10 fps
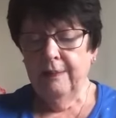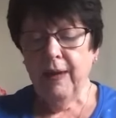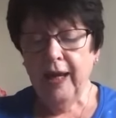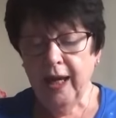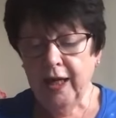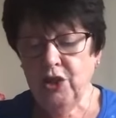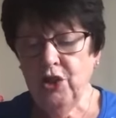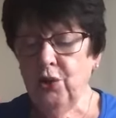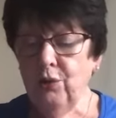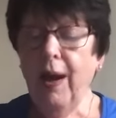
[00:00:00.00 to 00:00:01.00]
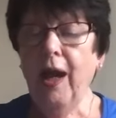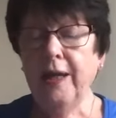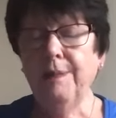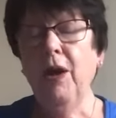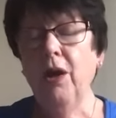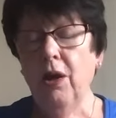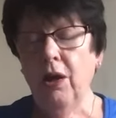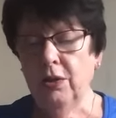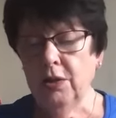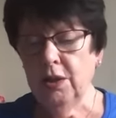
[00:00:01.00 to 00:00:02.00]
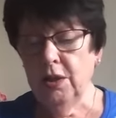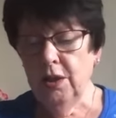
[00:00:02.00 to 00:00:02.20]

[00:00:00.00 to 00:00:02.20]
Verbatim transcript: may I do my part